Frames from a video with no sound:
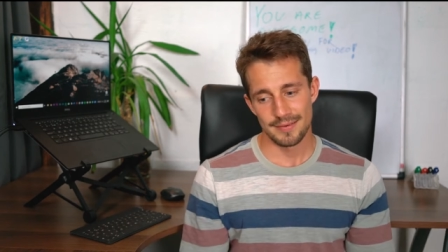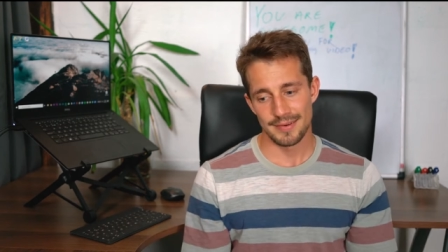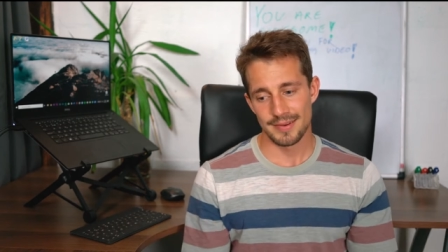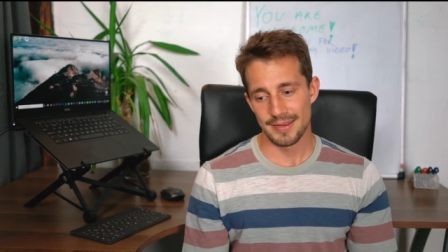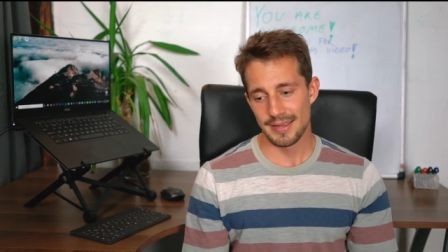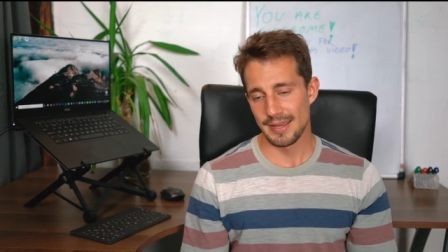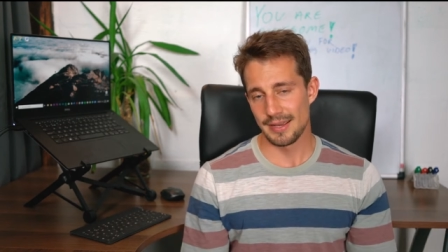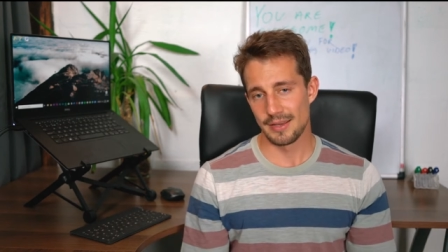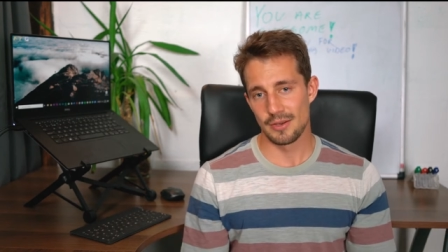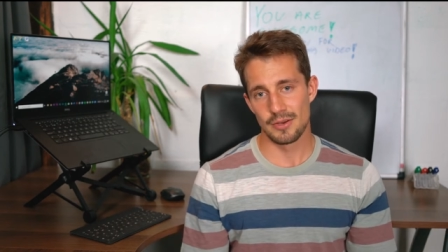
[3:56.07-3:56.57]

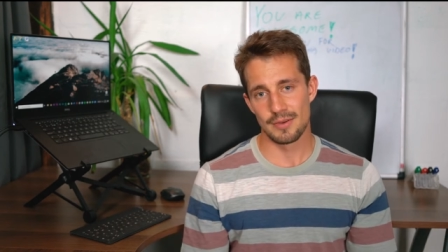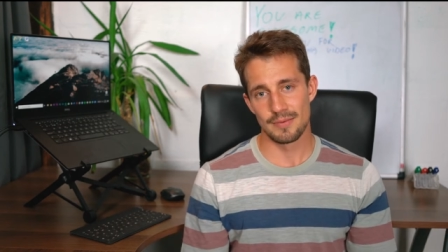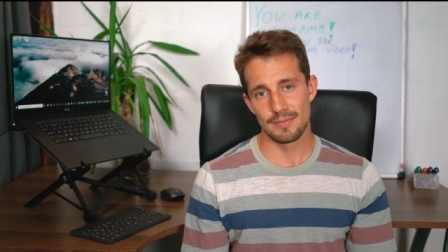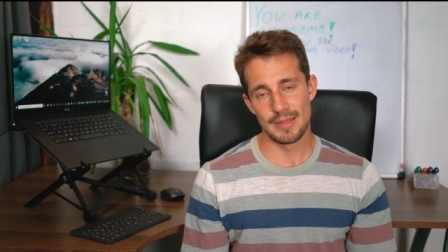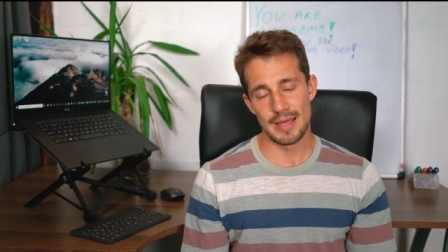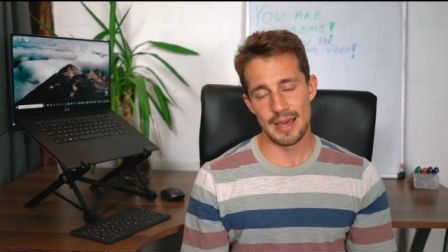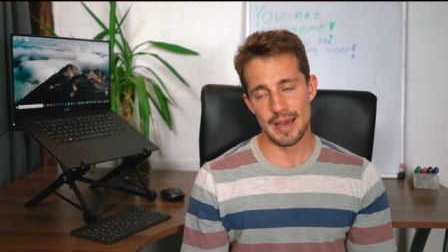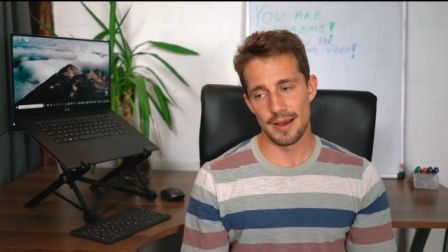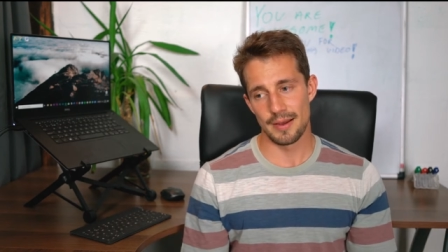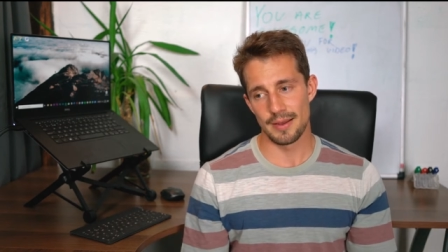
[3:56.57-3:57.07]
it,
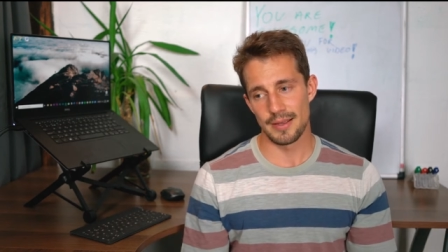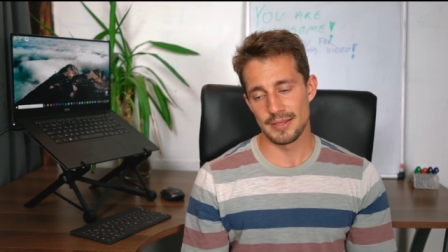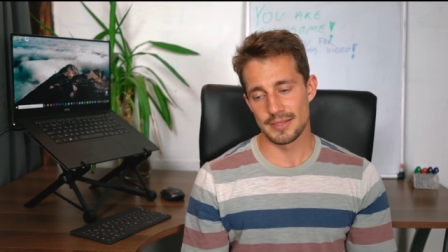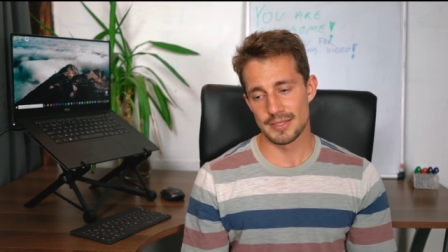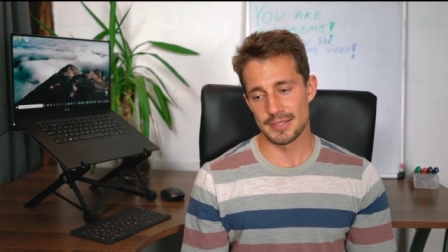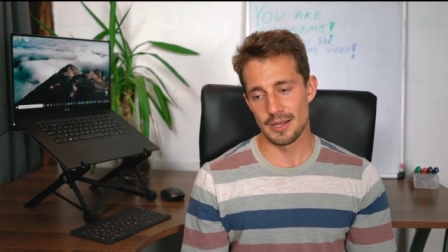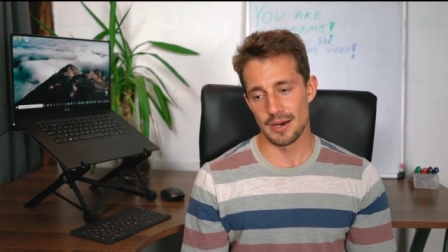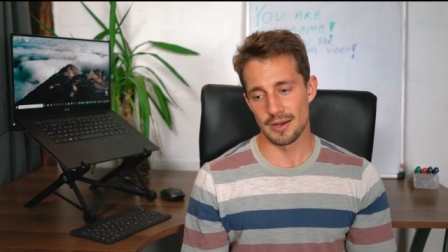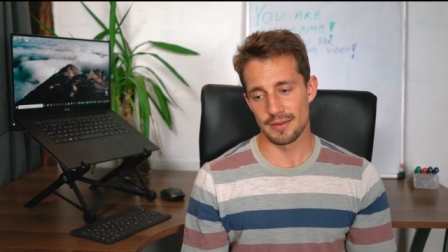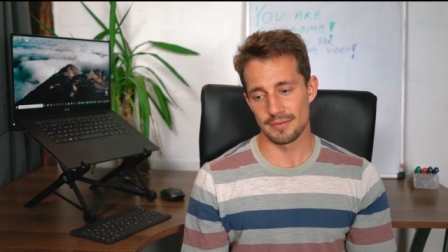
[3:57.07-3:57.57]
yeah, it's
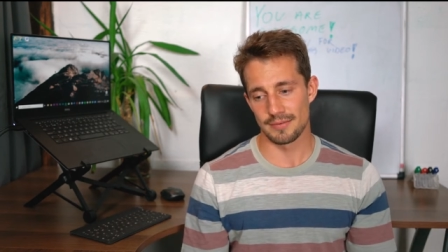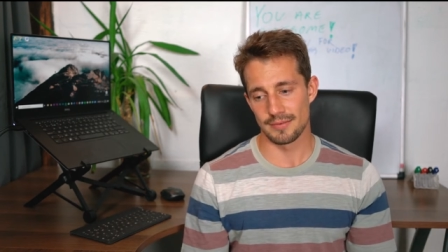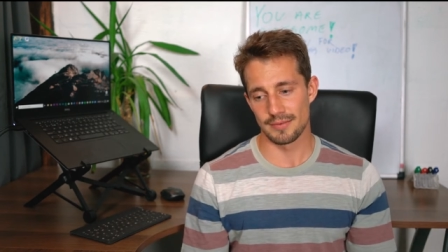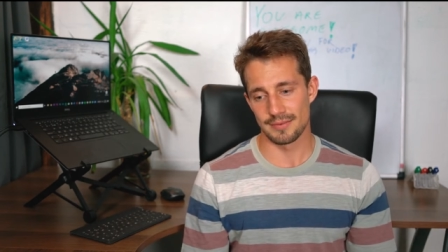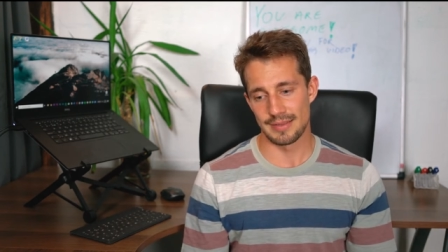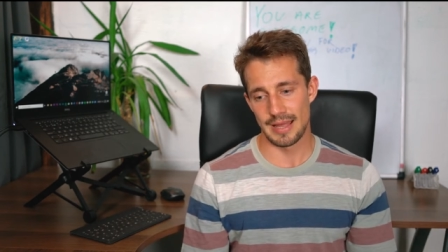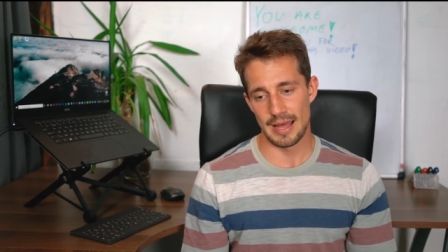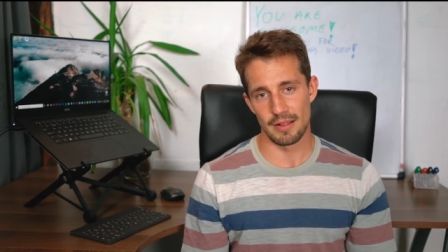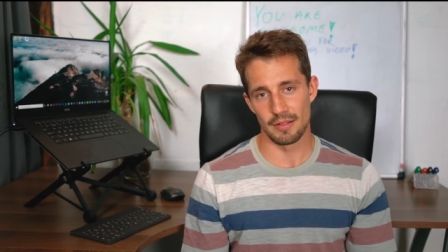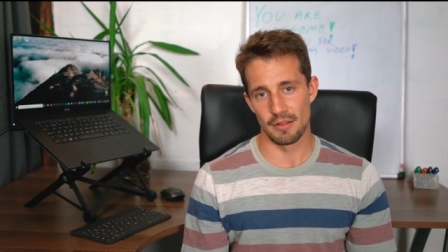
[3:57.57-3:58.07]
not
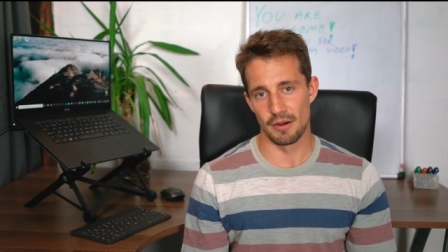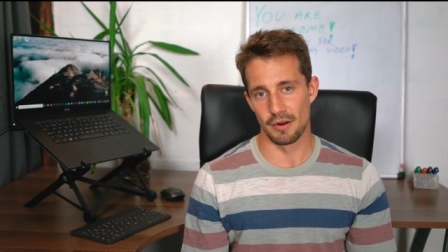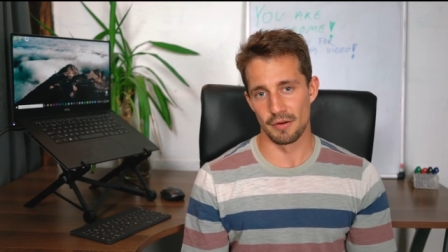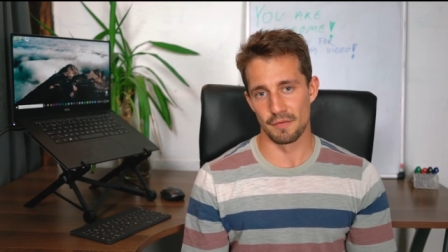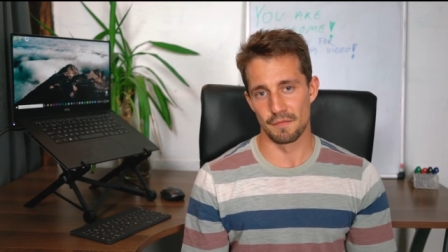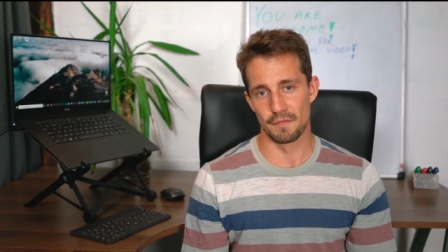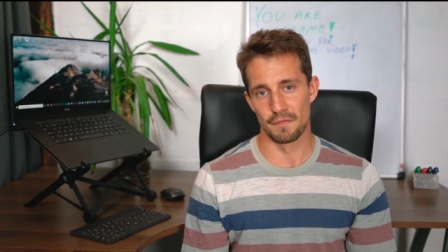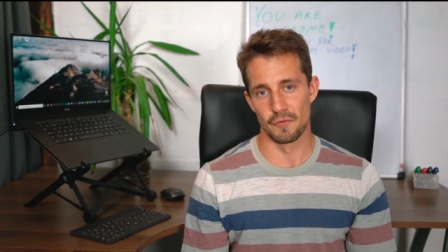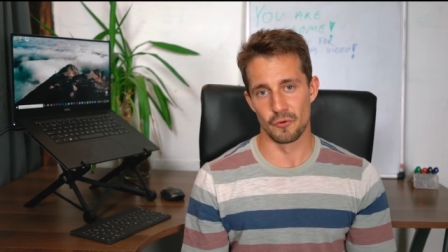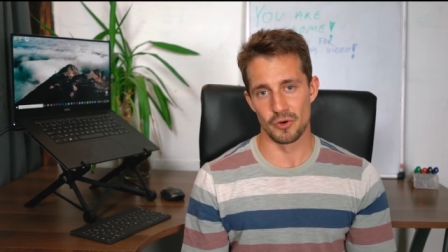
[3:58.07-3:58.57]
that long
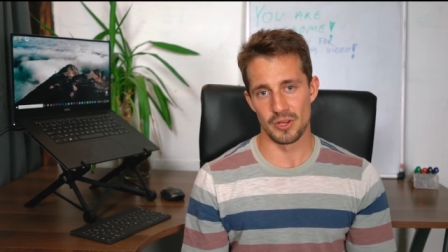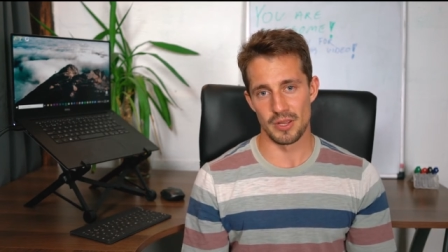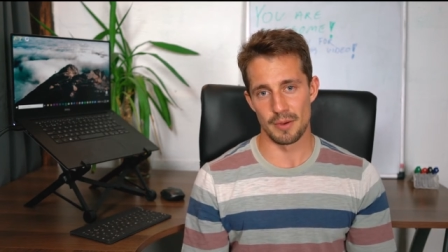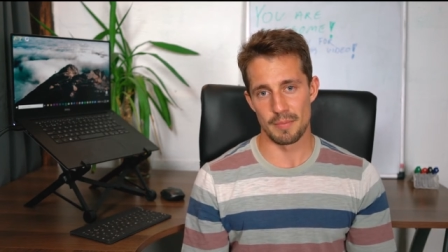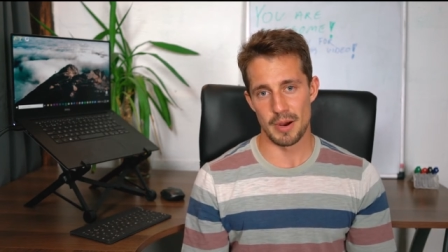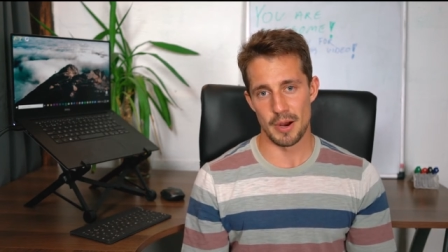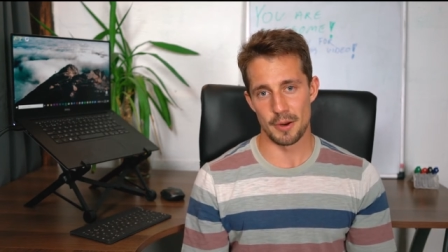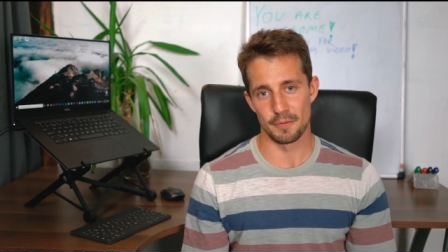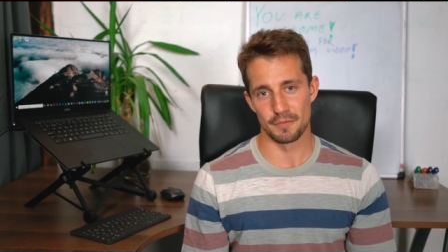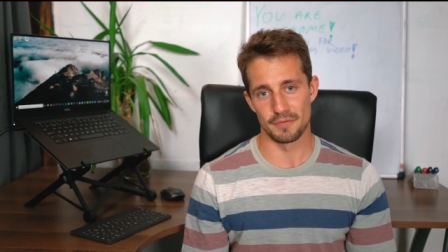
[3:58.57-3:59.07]
for the
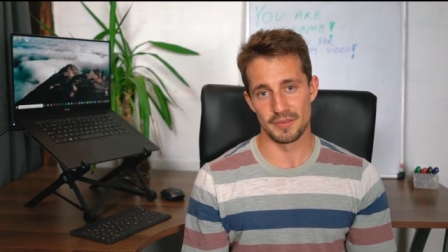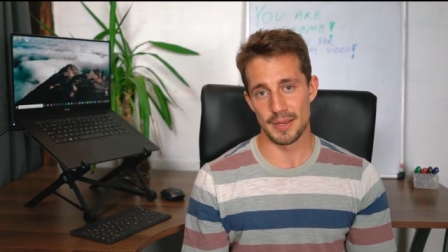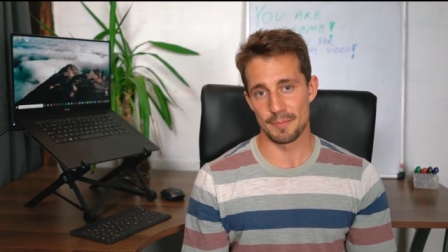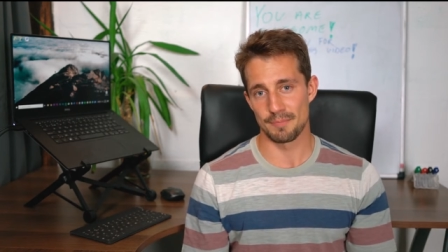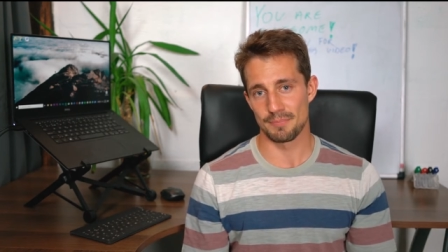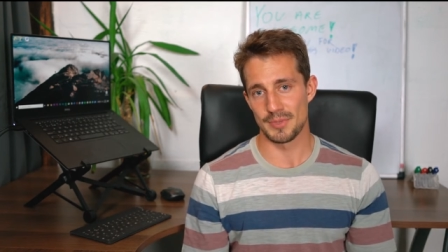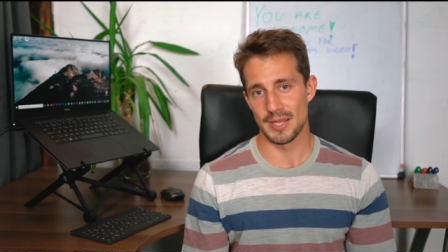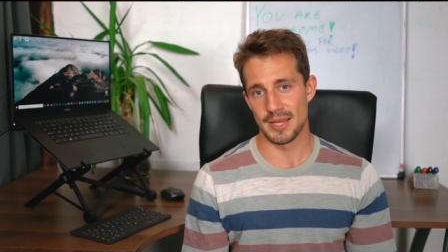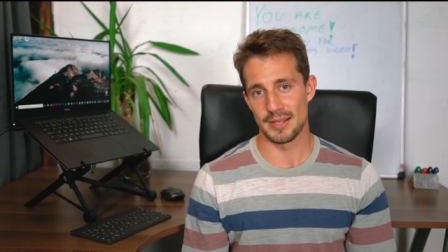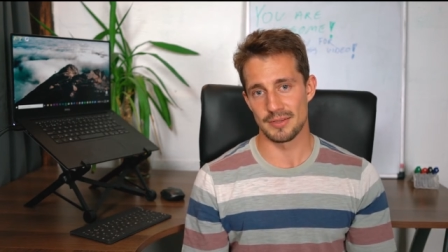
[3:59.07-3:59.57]
amount of
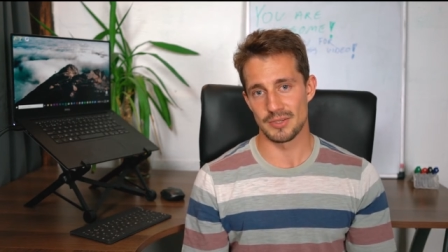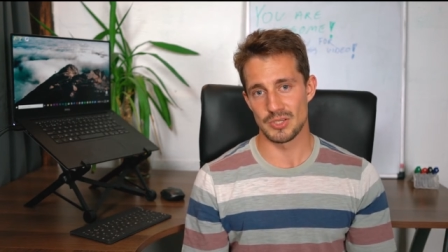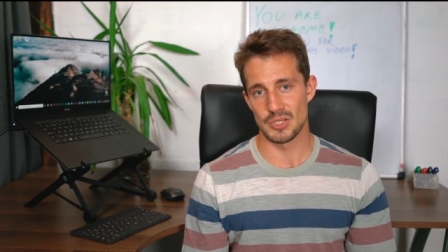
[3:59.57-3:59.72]
depth that